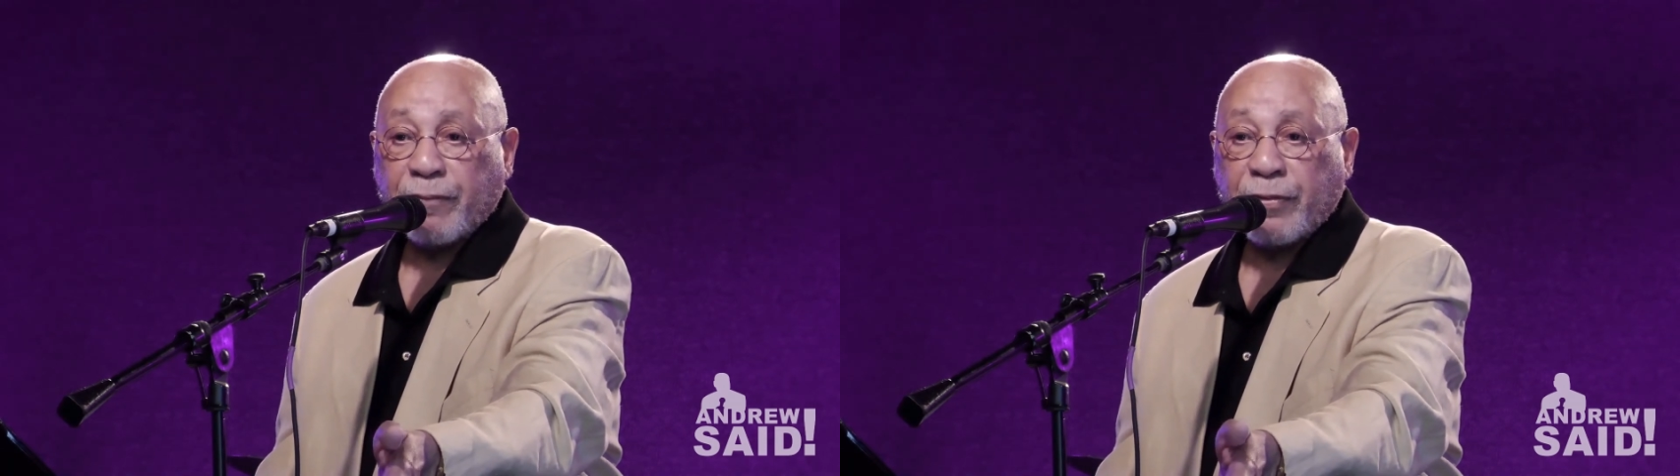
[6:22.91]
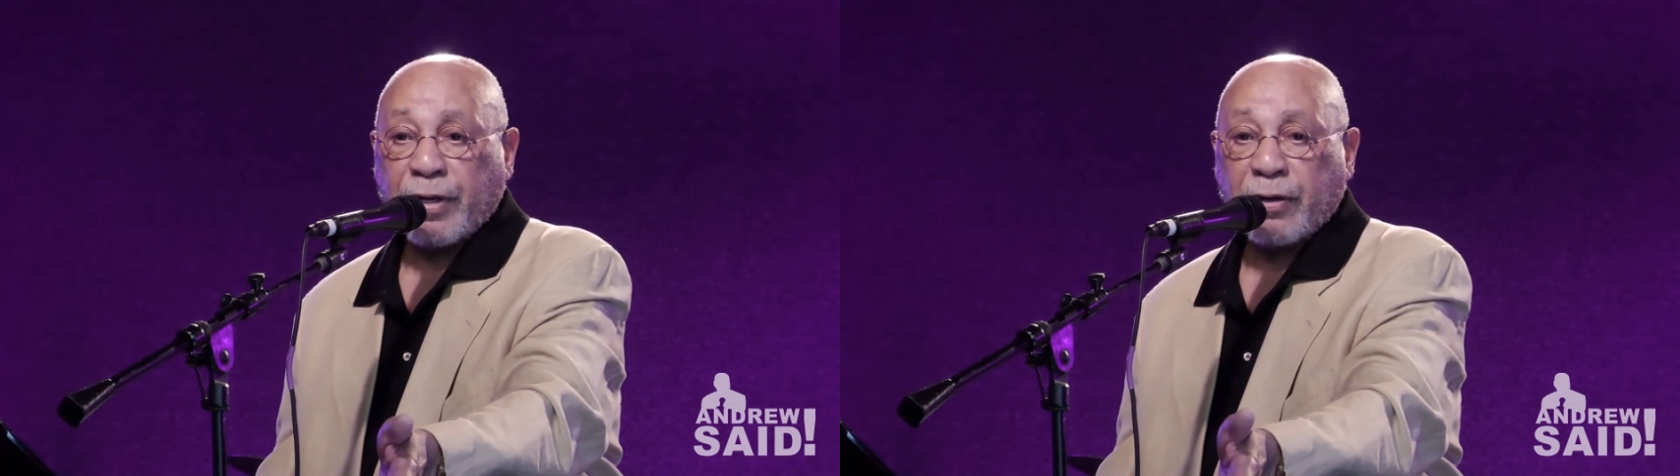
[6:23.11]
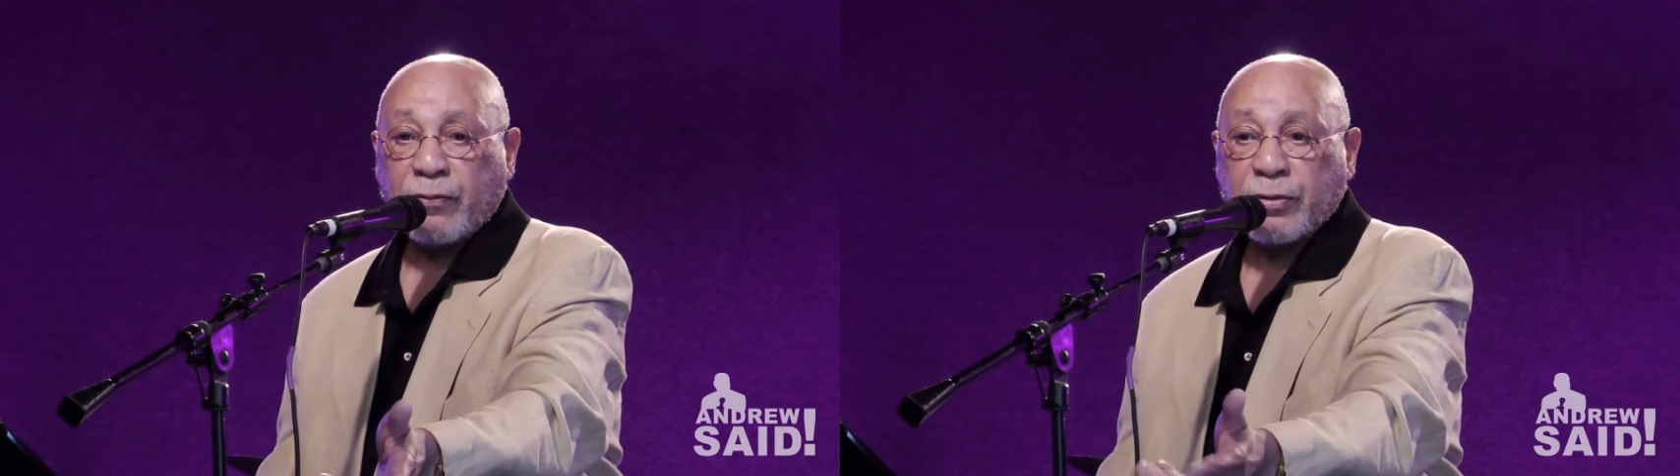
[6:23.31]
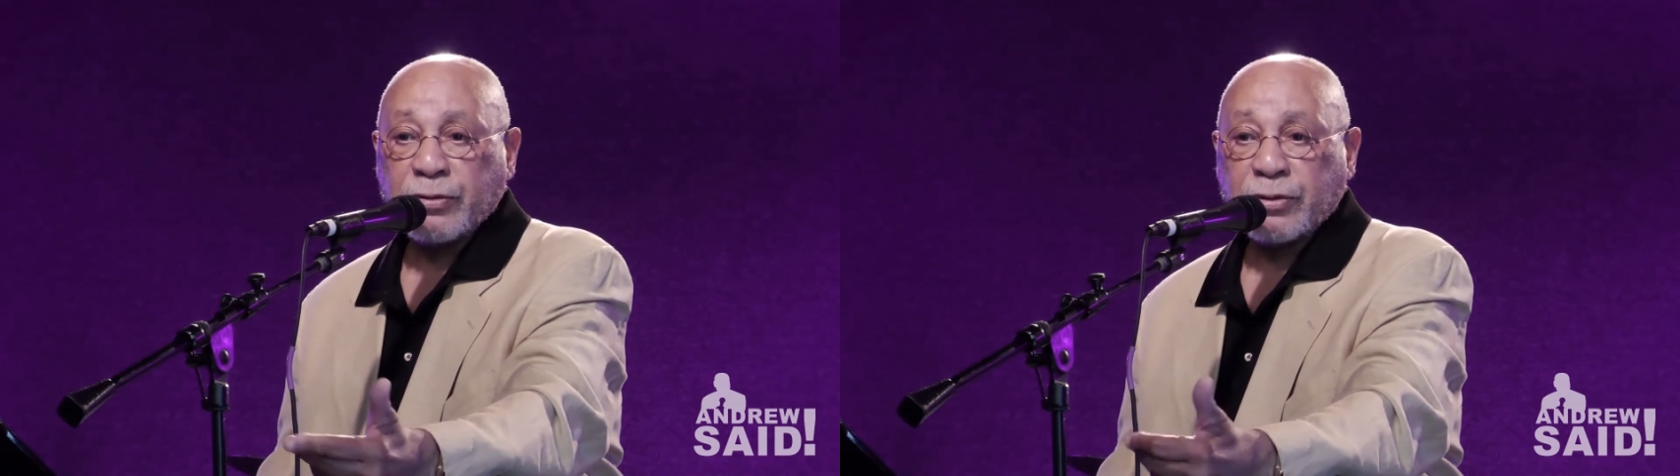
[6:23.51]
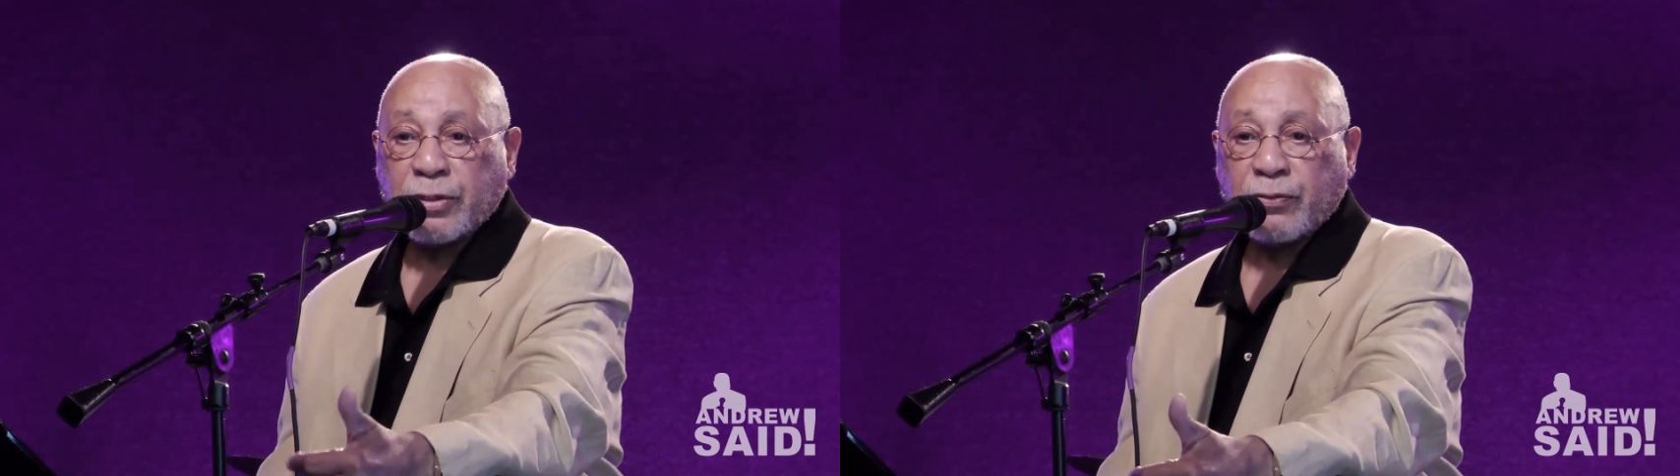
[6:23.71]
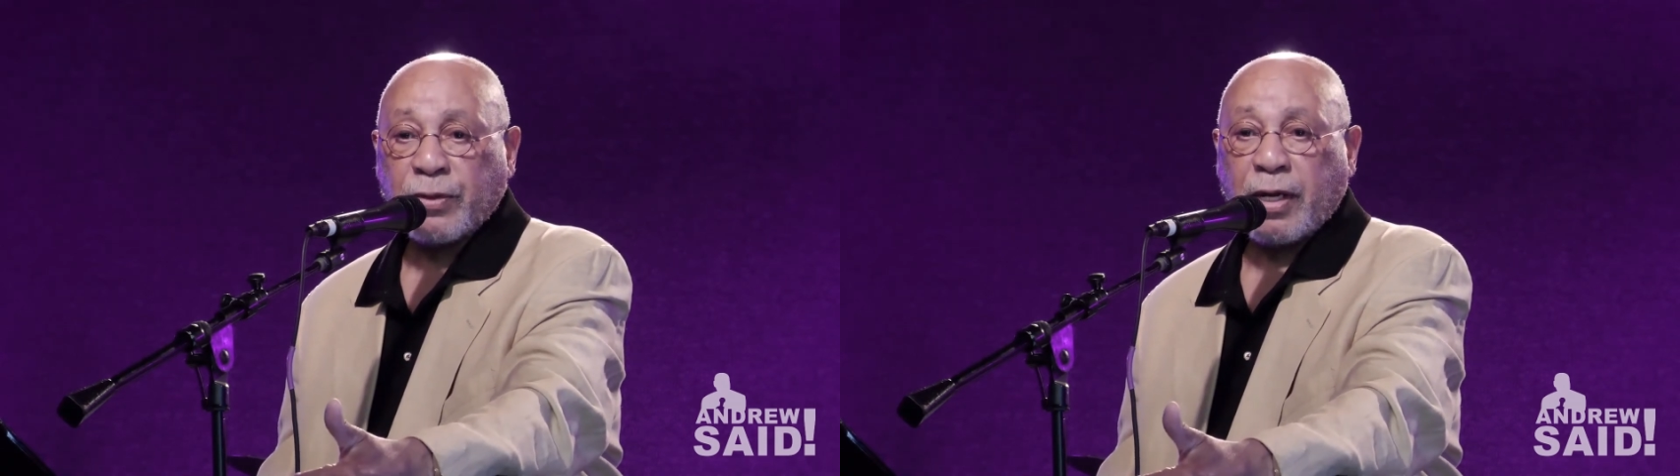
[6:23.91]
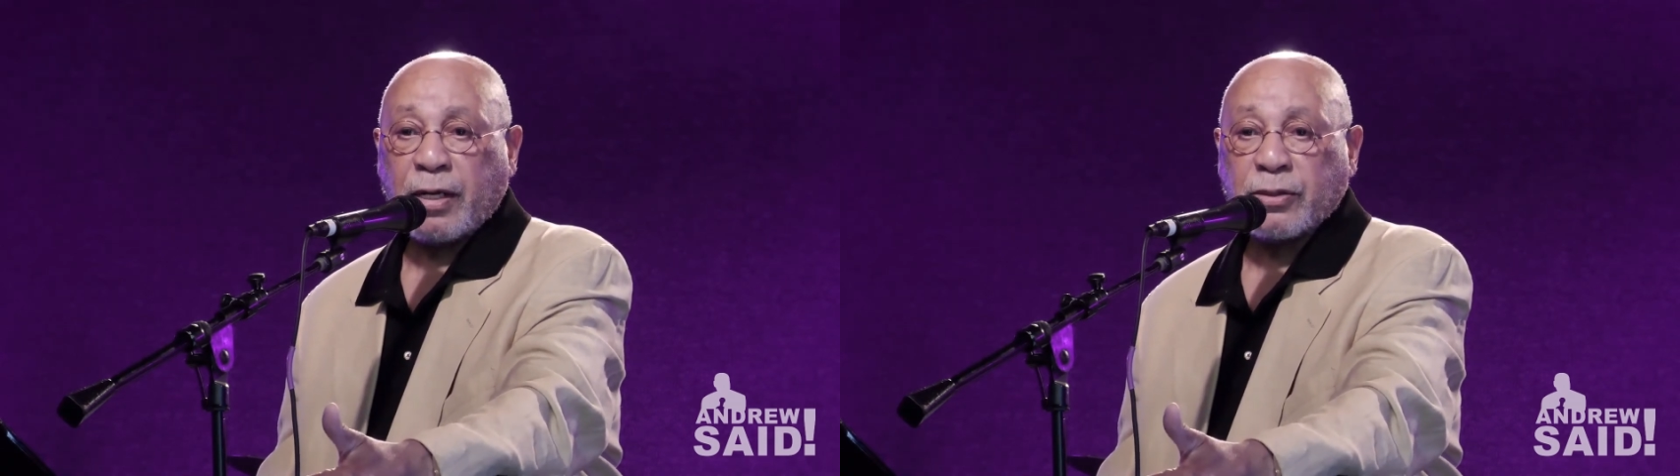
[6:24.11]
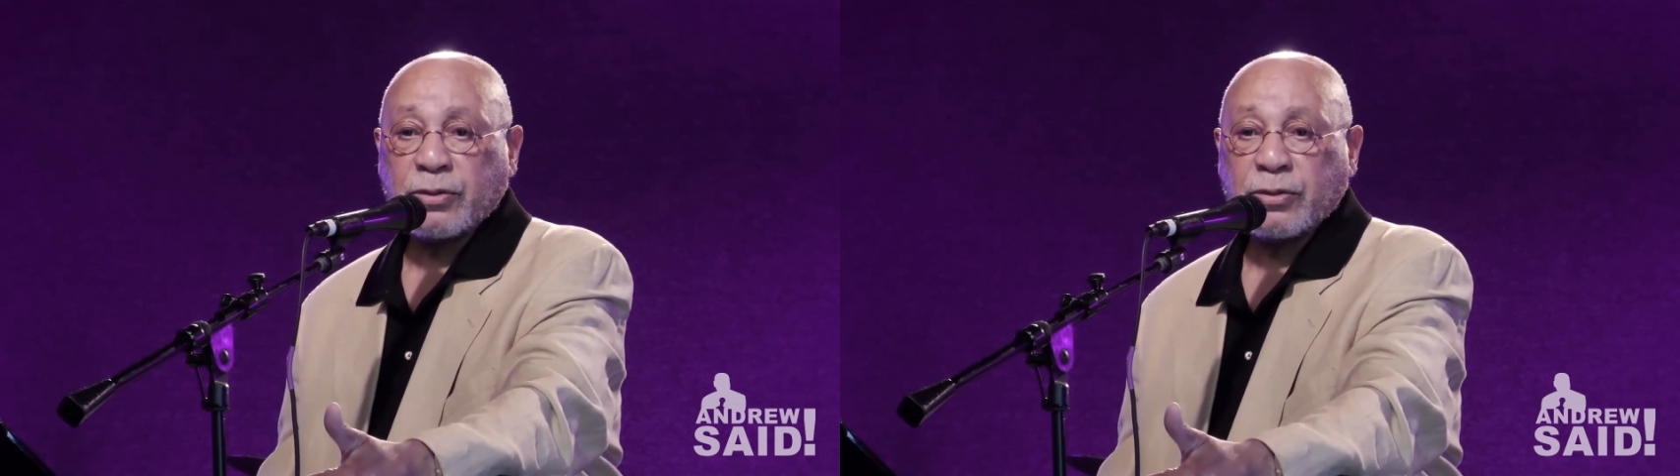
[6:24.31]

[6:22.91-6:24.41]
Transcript: there was we had a